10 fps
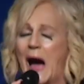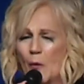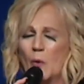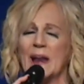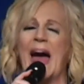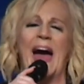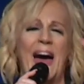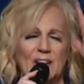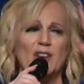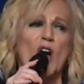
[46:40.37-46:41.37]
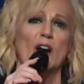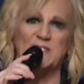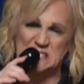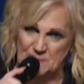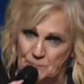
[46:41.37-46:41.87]
I would have had a
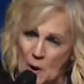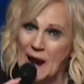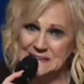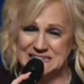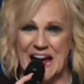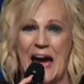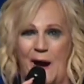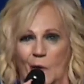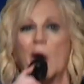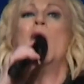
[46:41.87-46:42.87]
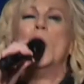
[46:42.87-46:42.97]
nervous breakdown